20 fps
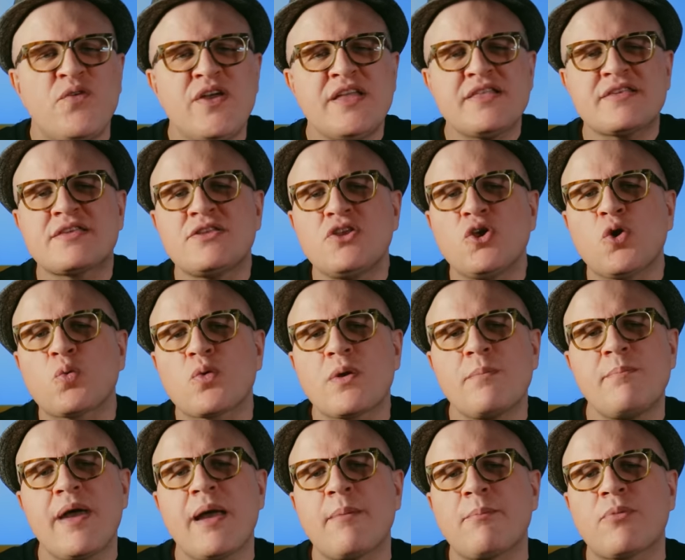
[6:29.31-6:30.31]
Vince Neil
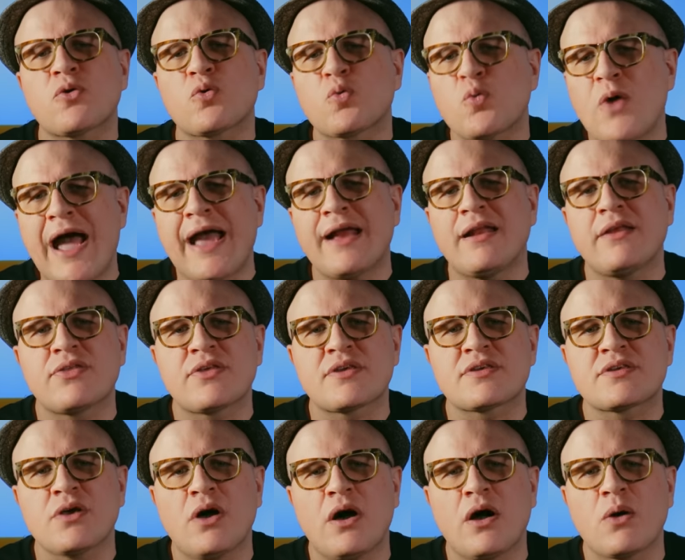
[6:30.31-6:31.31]
remembered writing
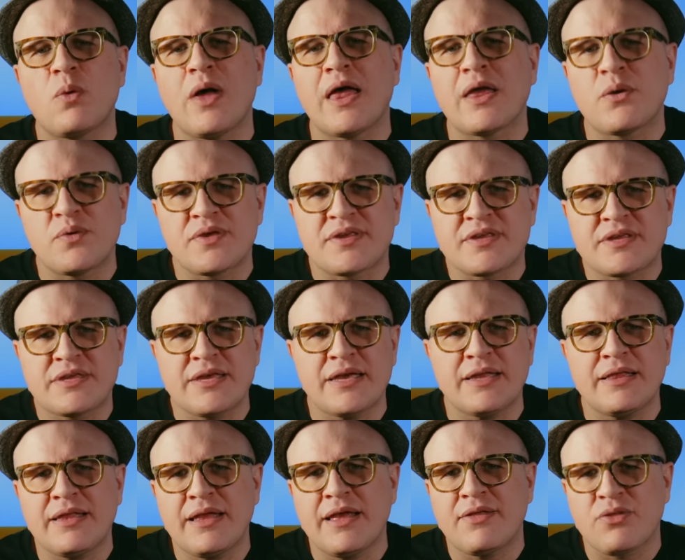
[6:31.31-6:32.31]
this song while he was
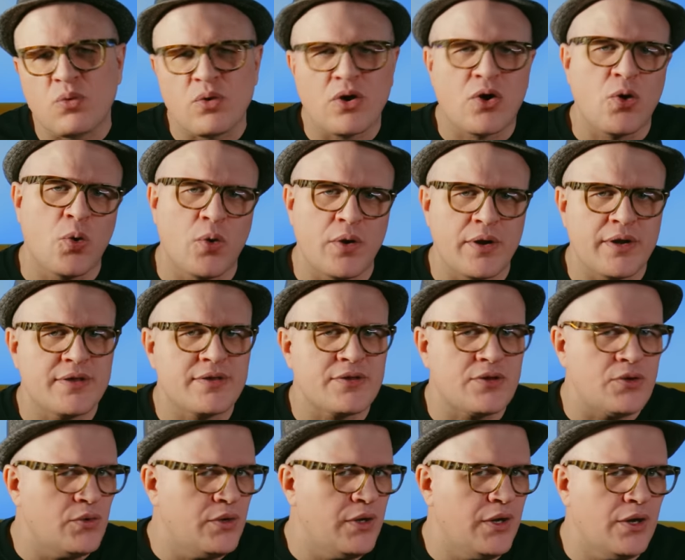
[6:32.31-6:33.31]
sitting in the recording
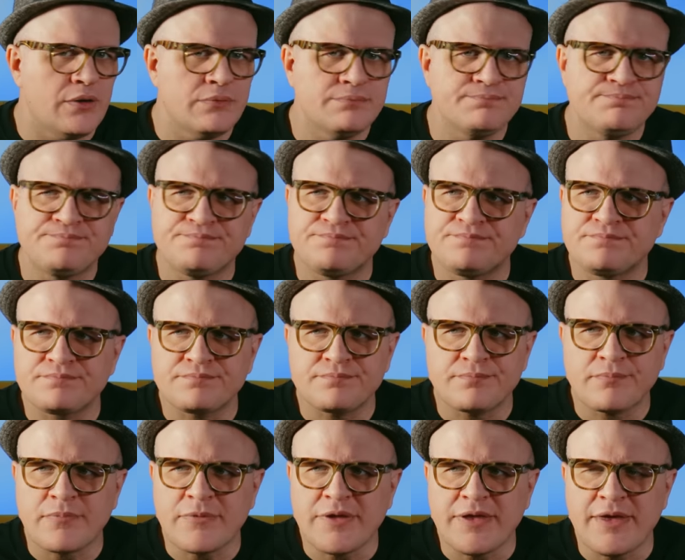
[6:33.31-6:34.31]
studio.
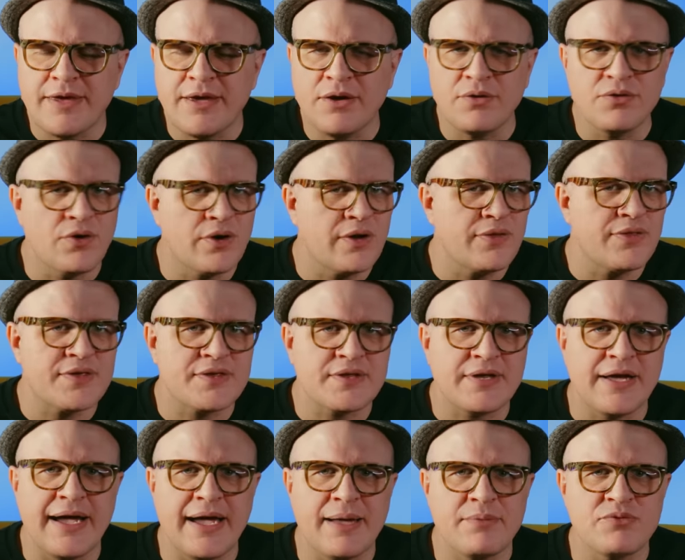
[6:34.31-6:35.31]
You know, during this
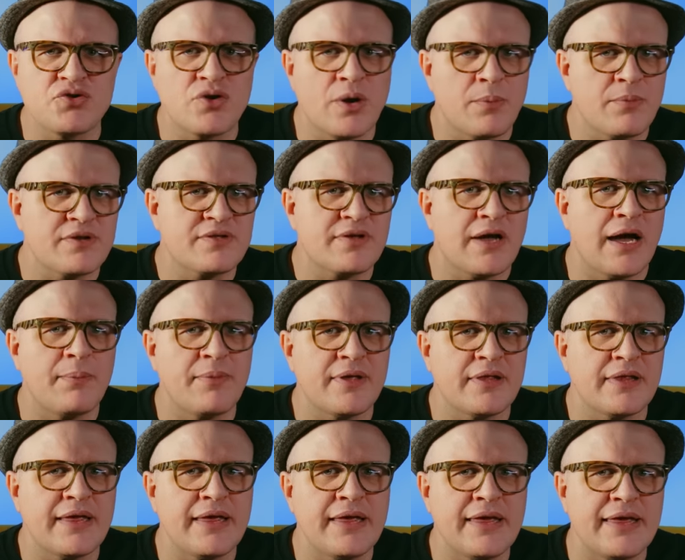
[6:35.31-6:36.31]
time, drummer Tommy
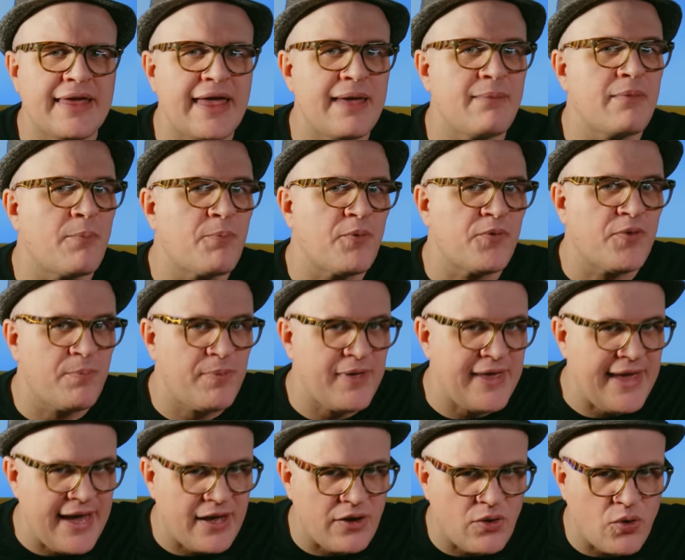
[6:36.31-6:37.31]
Lee he came up with the
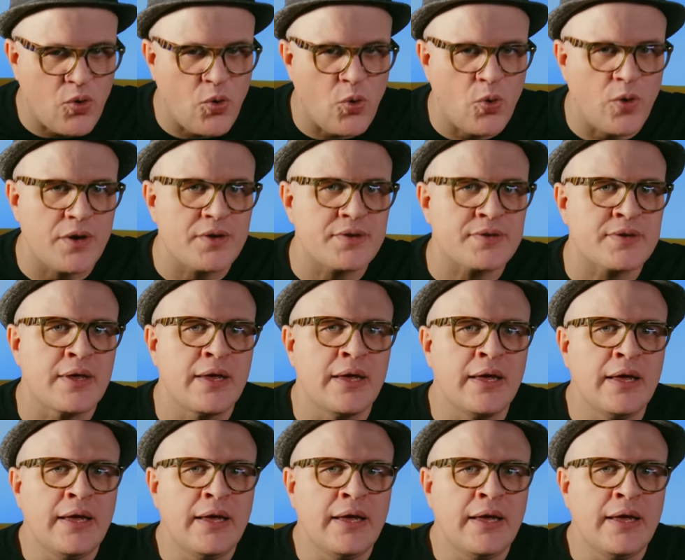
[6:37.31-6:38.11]
piano chords,